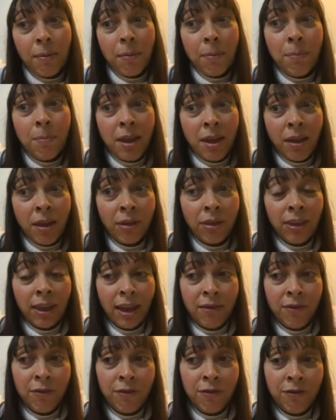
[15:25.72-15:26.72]
myth
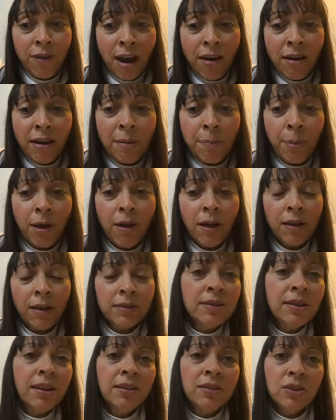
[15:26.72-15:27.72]
and very
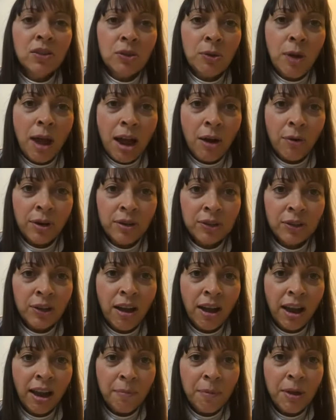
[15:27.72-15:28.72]
pertinent to our
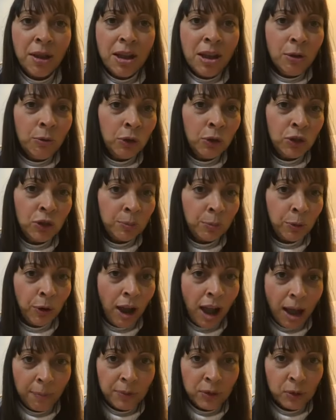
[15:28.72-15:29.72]
time, which is
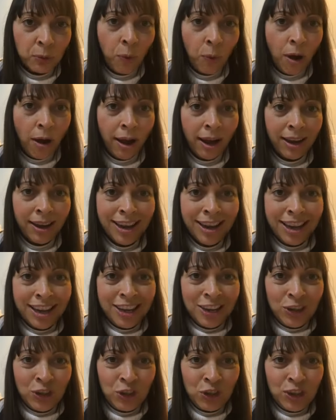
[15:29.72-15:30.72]
perhaps why
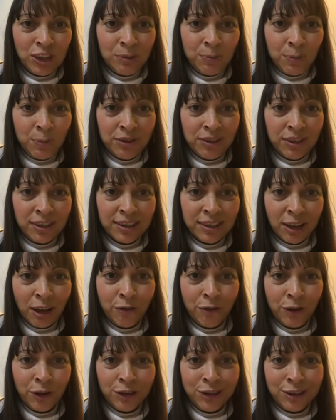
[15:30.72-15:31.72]
she's been
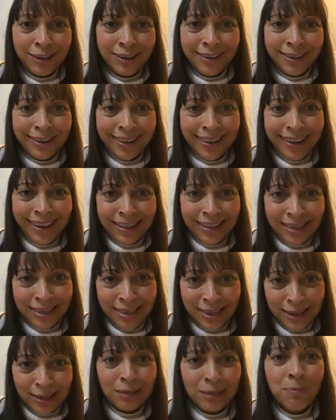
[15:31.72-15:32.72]
discovered at
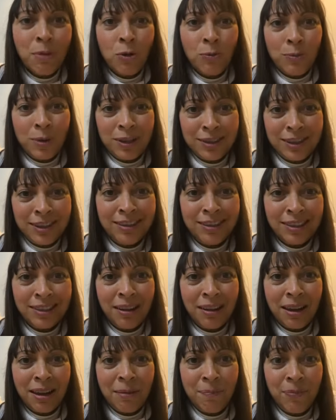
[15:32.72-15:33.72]
this moment in
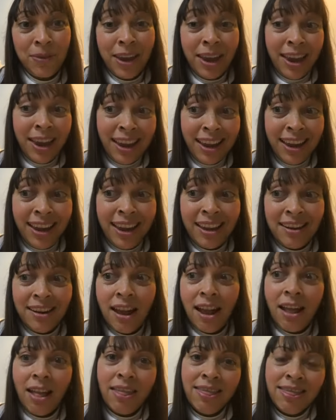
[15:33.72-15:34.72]
time
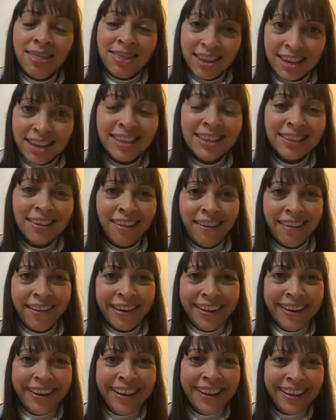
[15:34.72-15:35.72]
in the
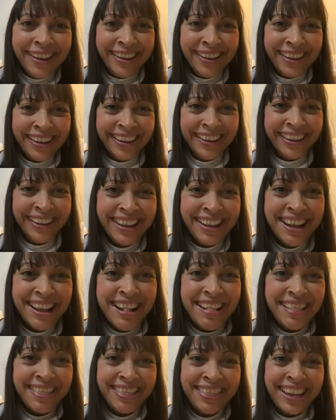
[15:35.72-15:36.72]
sign,
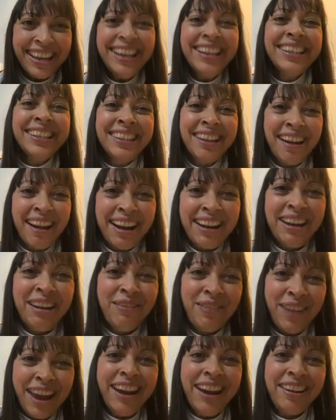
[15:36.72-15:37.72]
the sign
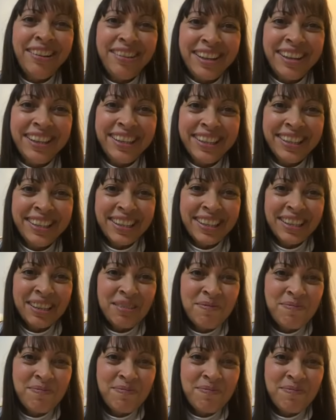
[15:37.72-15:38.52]
of Aries.